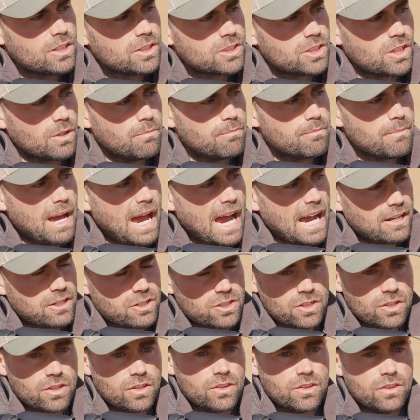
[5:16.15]
to
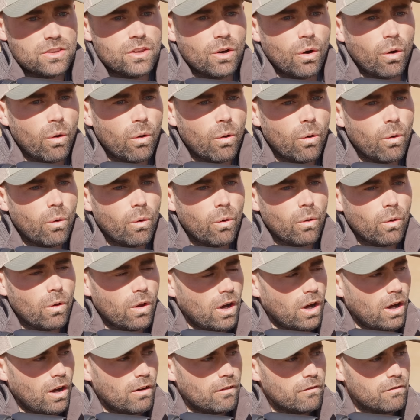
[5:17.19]
match the hole
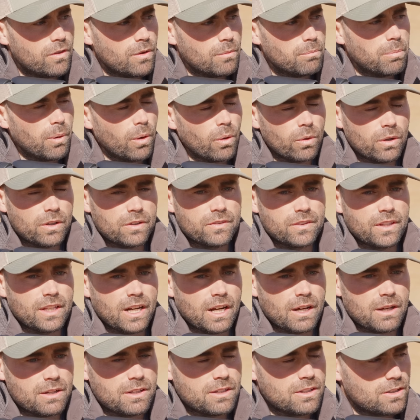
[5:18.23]
of the bullet that
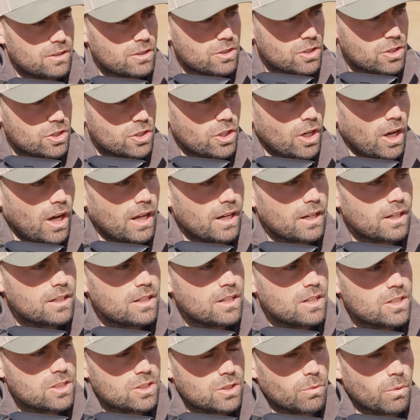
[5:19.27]
I shot.
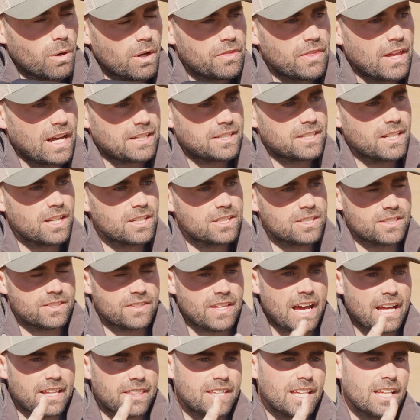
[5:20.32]
So what that does is
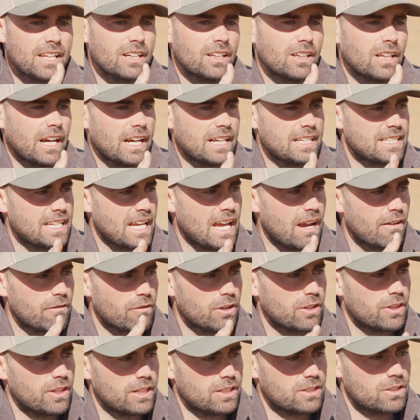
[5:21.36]
that then aligns
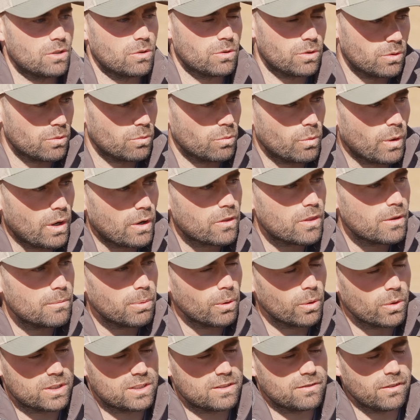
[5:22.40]
everything. So where the
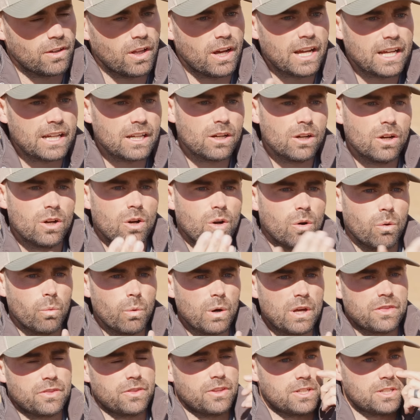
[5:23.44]
bullet's flying
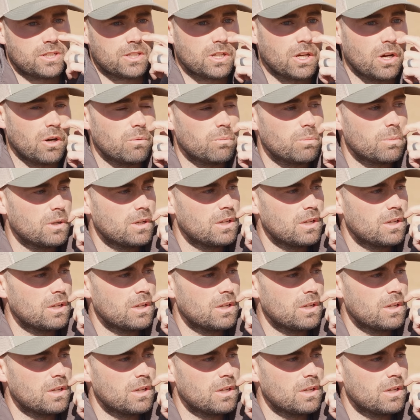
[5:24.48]
with the scope.